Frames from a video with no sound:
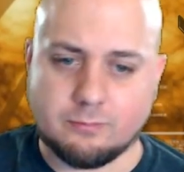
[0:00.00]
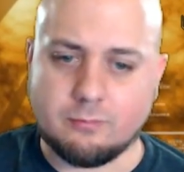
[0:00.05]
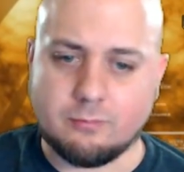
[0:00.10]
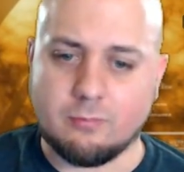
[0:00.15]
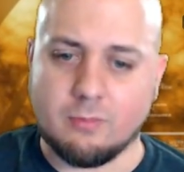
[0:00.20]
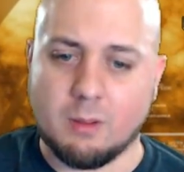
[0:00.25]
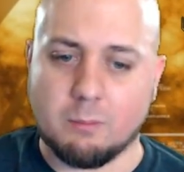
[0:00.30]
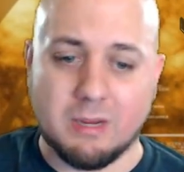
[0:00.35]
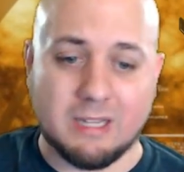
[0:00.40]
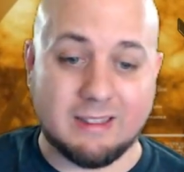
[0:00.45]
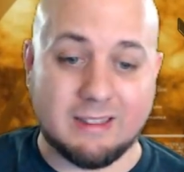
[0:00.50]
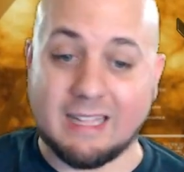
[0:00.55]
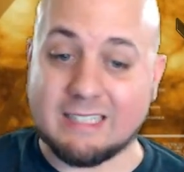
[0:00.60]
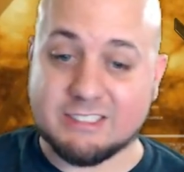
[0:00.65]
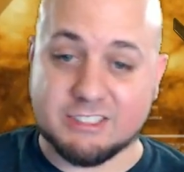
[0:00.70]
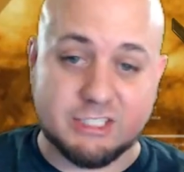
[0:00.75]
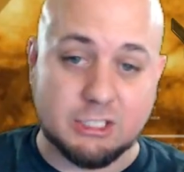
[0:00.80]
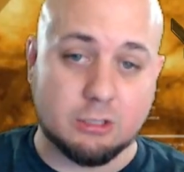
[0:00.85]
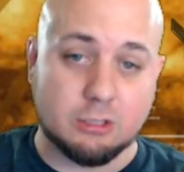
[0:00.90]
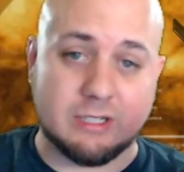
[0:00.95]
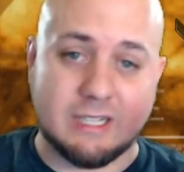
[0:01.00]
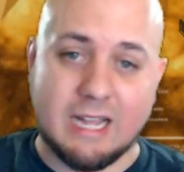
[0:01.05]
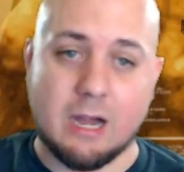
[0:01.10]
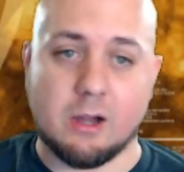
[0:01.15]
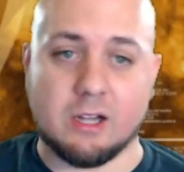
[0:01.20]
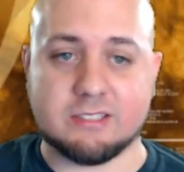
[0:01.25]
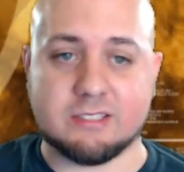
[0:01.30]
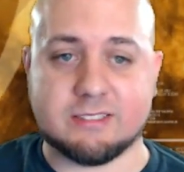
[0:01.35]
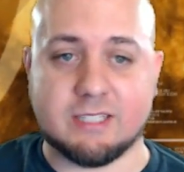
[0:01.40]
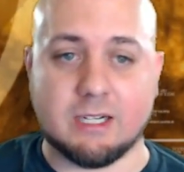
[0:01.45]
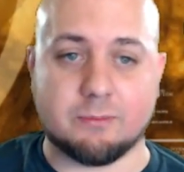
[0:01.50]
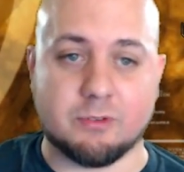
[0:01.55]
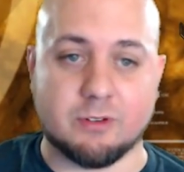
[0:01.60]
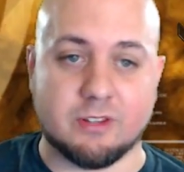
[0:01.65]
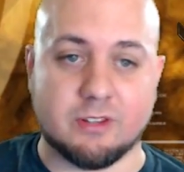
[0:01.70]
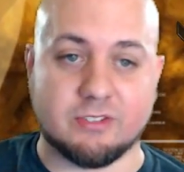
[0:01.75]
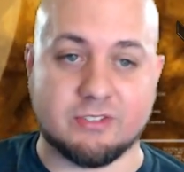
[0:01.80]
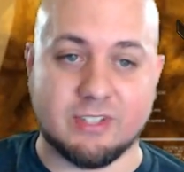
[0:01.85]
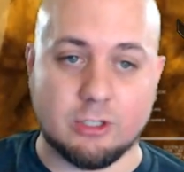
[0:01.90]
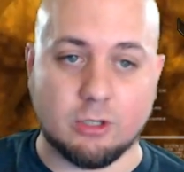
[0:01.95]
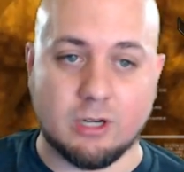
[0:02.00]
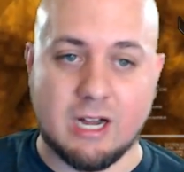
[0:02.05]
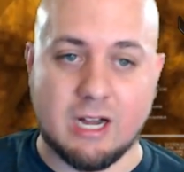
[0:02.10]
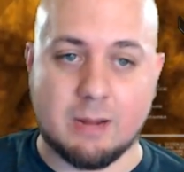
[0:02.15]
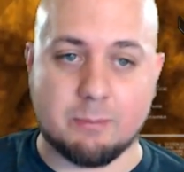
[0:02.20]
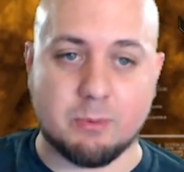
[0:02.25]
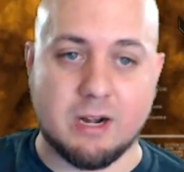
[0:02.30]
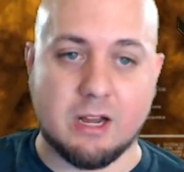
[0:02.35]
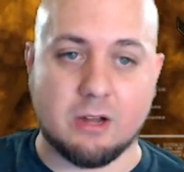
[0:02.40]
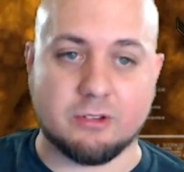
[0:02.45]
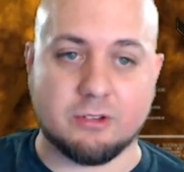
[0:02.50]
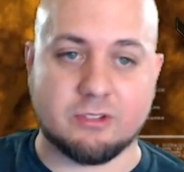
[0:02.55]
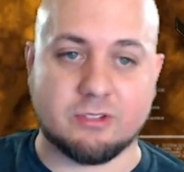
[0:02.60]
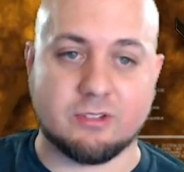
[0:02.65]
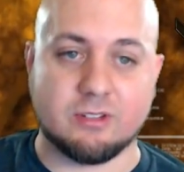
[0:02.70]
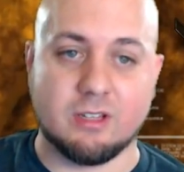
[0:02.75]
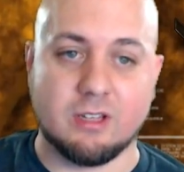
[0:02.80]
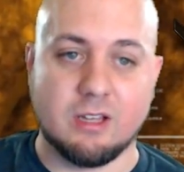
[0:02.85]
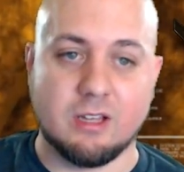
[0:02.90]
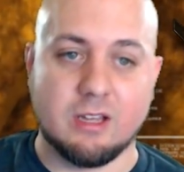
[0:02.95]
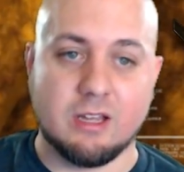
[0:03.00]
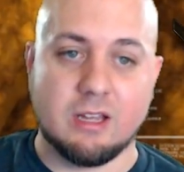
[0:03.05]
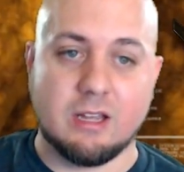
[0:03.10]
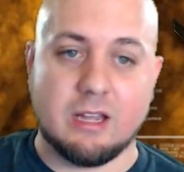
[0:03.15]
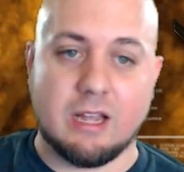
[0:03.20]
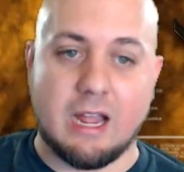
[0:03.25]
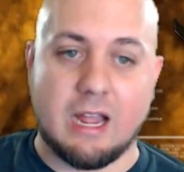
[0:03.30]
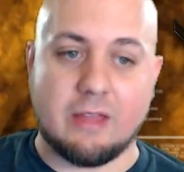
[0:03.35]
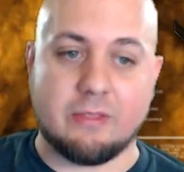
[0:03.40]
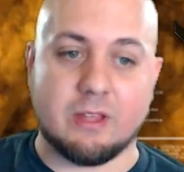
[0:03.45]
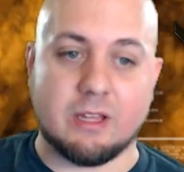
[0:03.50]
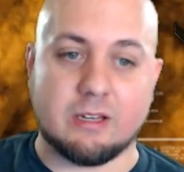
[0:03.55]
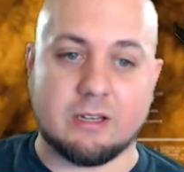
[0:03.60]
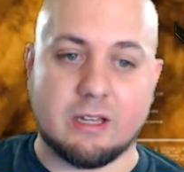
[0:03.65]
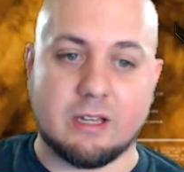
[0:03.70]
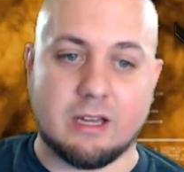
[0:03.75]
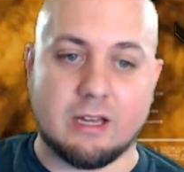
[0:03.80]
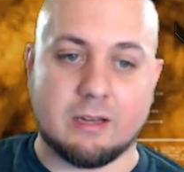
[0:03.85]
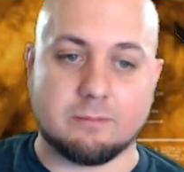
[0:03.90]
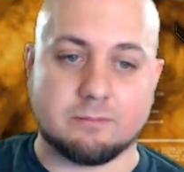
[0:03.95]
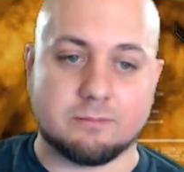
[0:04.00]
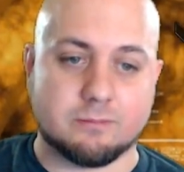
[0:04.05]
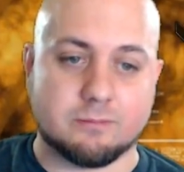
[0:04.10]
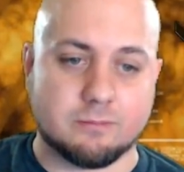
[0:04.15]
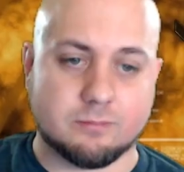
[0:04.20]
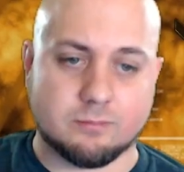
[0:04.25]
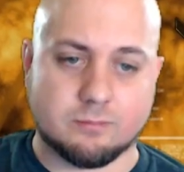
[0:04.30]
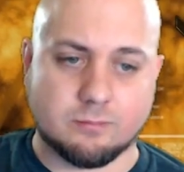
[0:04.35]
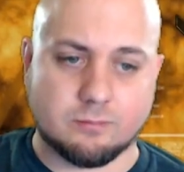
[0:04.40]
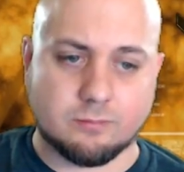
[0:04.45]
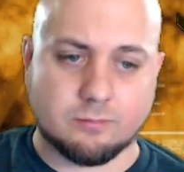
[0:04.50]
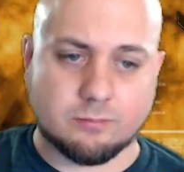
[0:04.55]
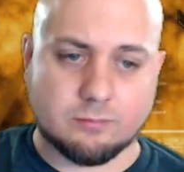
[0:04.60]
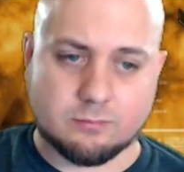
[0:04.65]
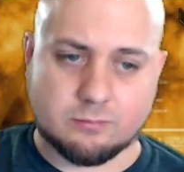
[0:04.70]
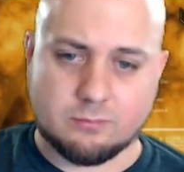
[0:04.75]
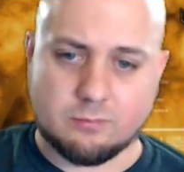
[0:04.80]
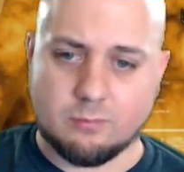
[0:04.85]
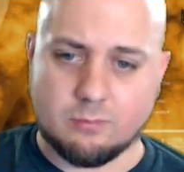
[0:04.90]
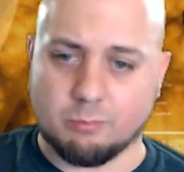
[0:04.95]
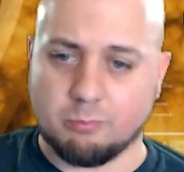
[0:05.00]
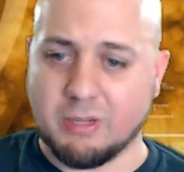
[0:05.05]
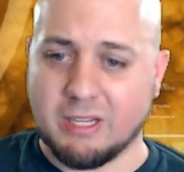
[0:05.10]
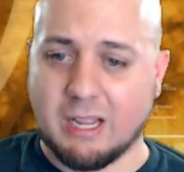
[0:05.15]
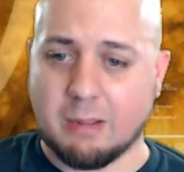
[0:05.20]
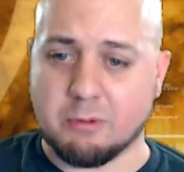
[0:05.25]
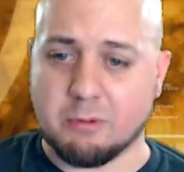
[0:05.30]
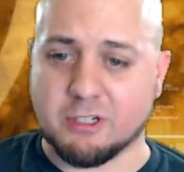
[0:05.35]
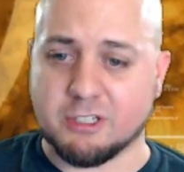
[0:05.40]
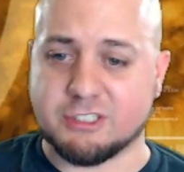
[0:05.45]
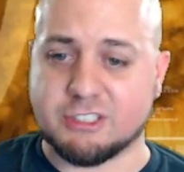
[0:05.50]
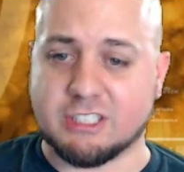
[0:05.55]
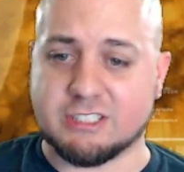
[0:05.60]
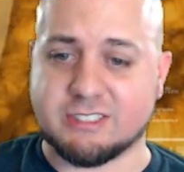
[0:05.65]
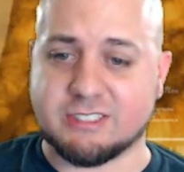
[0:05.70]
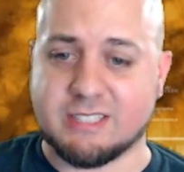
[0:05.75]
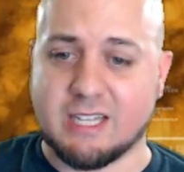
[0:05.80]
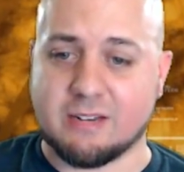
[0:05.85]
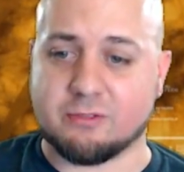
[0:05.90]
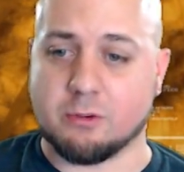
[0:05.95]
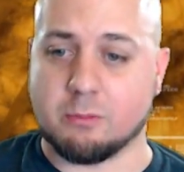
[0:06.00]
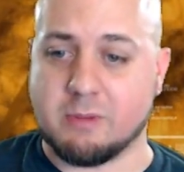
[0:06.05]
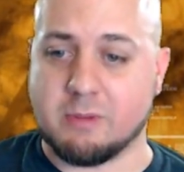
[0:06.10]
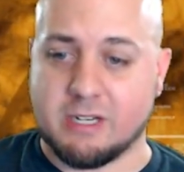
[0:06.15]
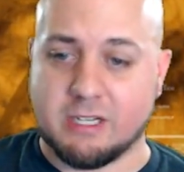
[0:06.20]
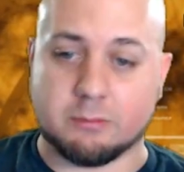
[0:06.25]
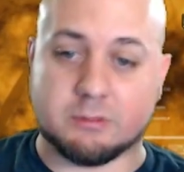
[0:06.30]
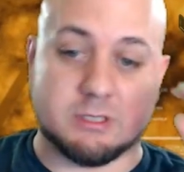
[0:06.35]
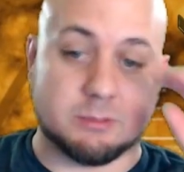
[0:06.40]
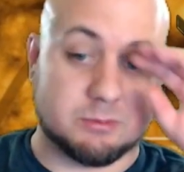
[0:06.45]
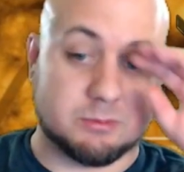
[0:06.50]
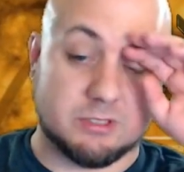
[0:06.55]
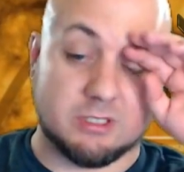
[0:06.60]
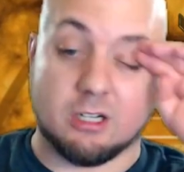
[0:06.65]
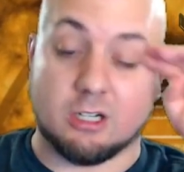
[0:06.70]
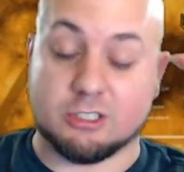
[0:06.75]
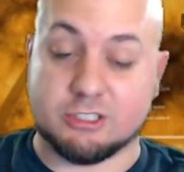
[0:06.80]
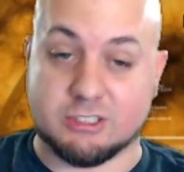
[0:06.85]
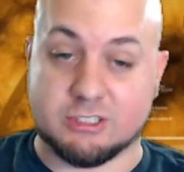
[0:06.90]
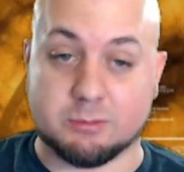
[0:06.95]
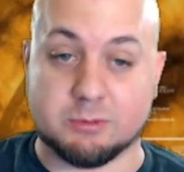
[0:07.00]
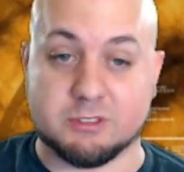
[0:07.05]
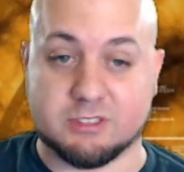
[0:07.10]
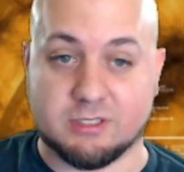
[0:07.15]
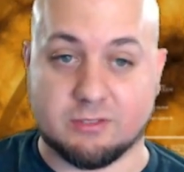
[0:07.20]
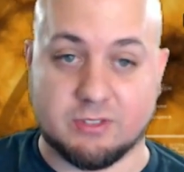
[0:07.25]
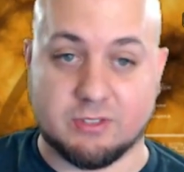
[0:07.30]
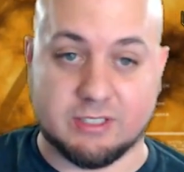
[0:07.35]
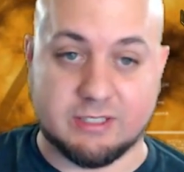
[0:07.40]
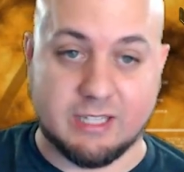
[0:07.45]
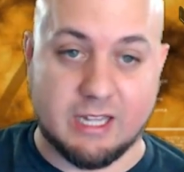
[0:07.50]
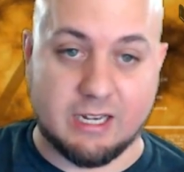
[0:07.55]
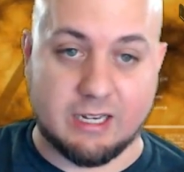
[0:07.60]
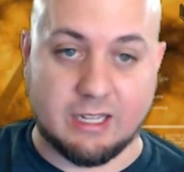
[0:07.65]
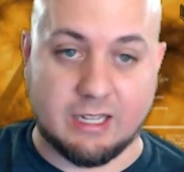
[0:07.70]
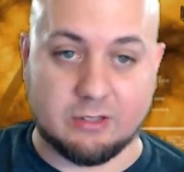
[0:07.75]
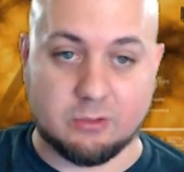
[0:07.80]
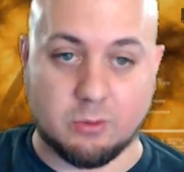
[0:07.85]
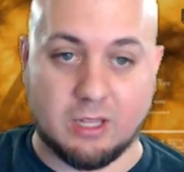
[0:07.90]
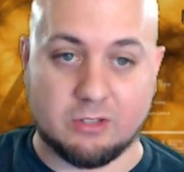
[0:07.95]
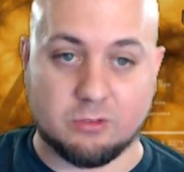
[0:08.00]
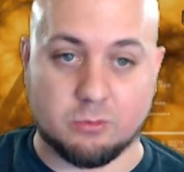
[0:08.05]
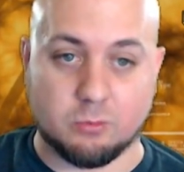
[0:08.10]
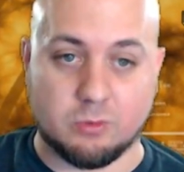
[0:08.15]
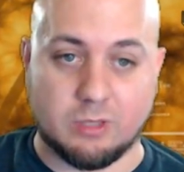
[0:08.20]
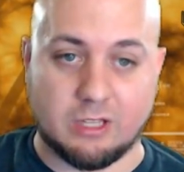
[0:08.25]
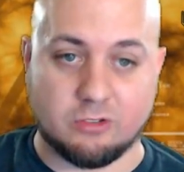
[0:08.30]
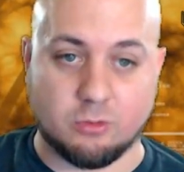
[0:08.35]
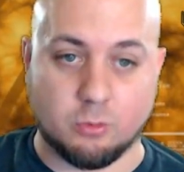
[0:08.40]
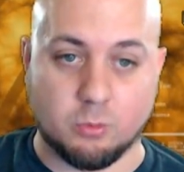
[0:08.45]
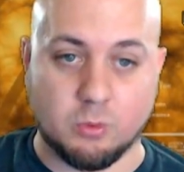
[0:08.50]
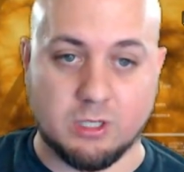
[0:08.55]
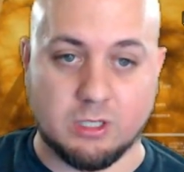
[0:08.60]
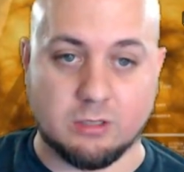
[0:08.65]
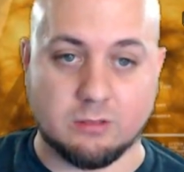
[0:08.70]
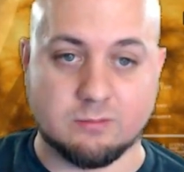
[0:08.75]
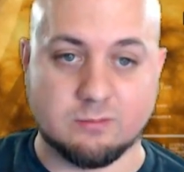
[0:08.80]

But that's generally how I set up for the single hop routes. And then being able to adjust that for medium ships and large ships and stuff like that as you will.